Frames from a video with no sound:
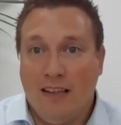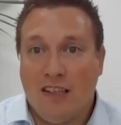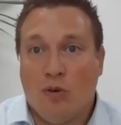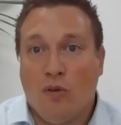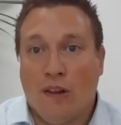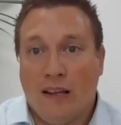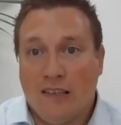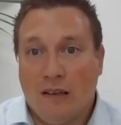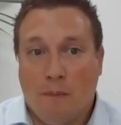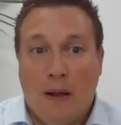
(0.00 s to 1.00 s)
These are all
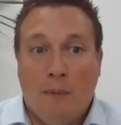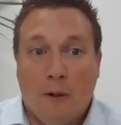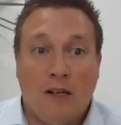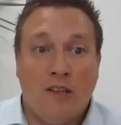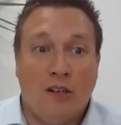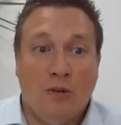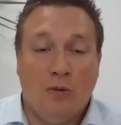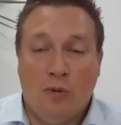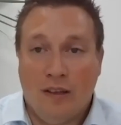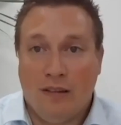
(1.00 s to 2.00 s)
things that people can
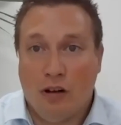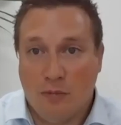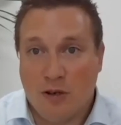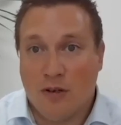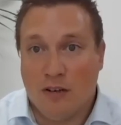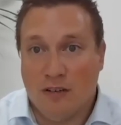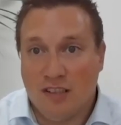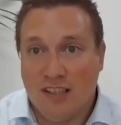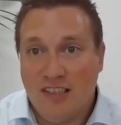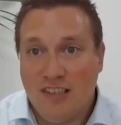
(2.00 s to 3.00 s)
do with
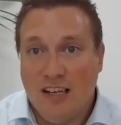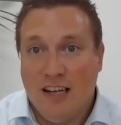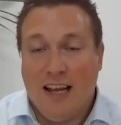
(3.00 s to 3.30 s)
cryptocurrencies.